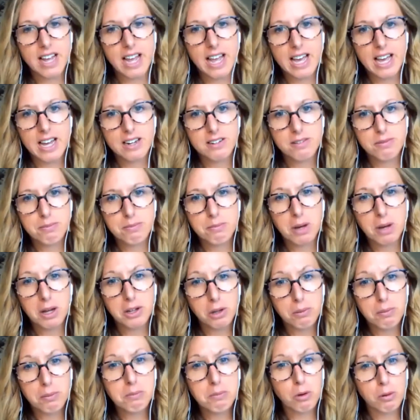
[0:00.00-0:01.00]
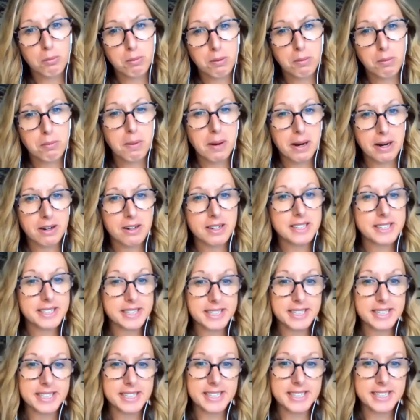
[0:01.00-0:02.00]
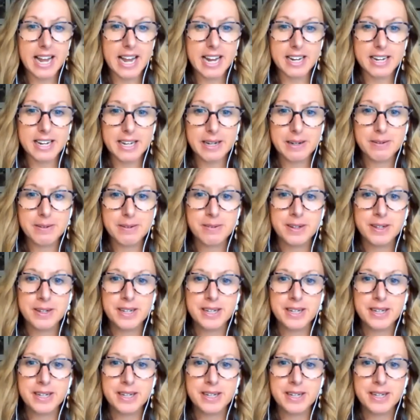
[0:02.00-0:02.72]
and a little bit more prepared as a society.